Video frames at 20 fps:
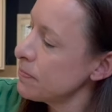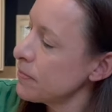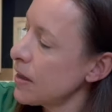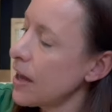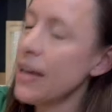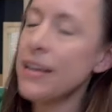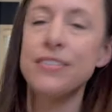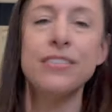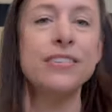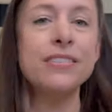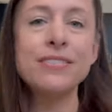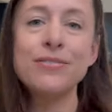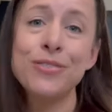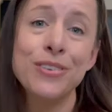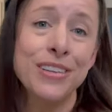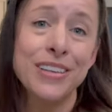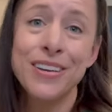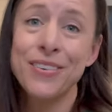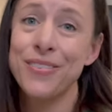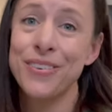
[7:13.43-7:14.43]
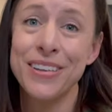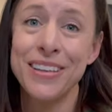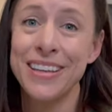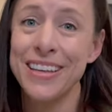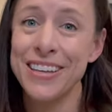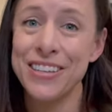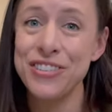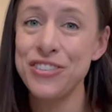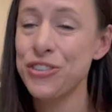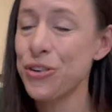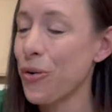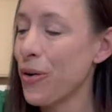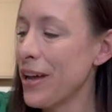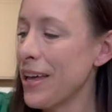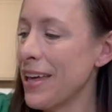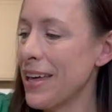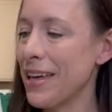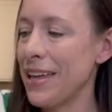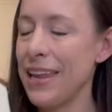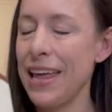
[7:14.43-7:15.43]
I just really, really enjoy
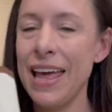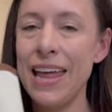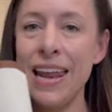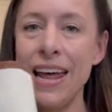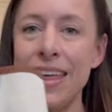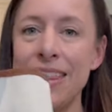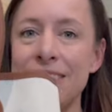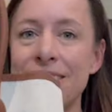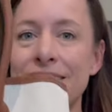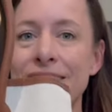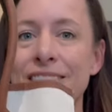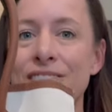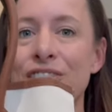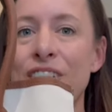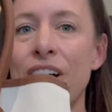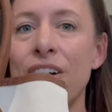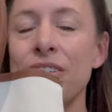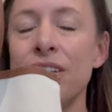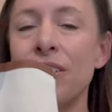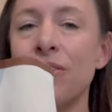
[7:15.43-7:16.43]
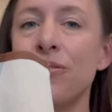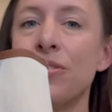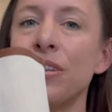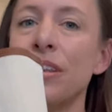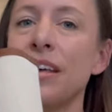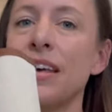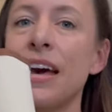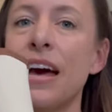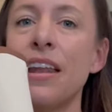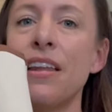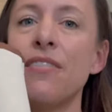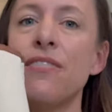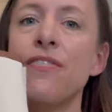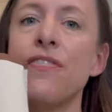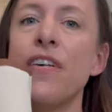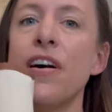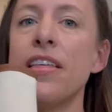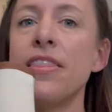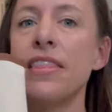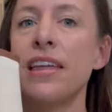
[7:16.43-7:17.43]
it. And I just found it really kind of
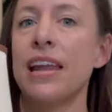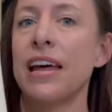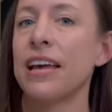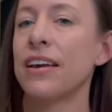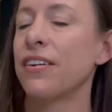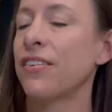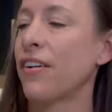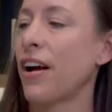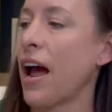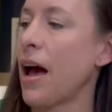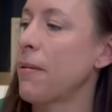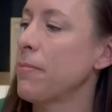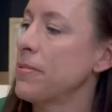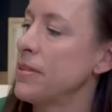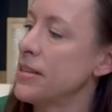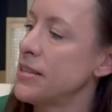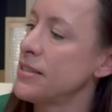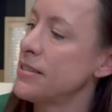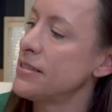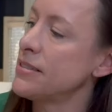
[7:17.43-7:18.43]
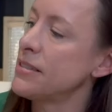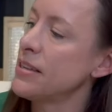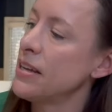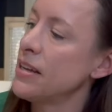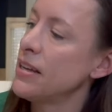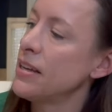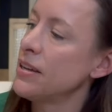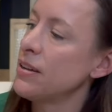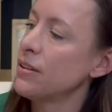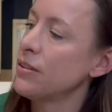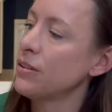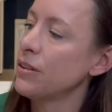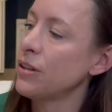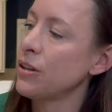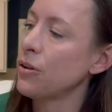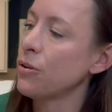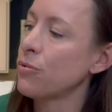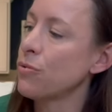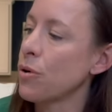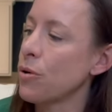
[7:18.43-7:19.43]
fun that I grabbed this
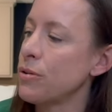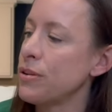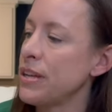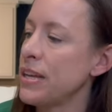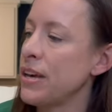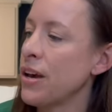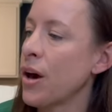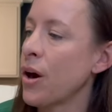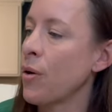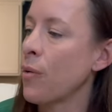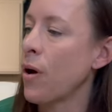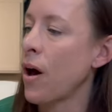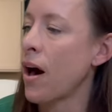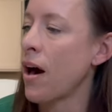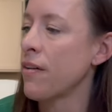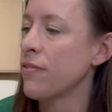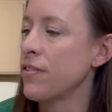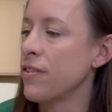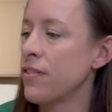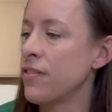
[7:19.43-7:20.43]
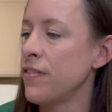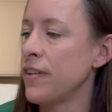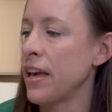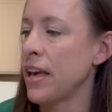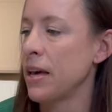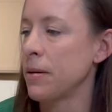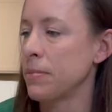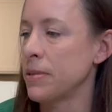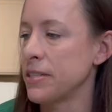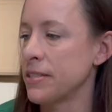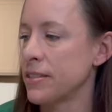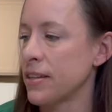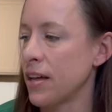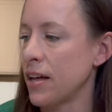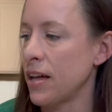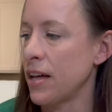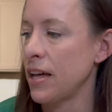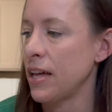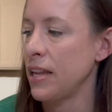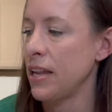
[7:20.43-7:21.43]
little rodeo off of
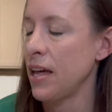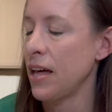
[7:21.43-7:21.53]
Amazon.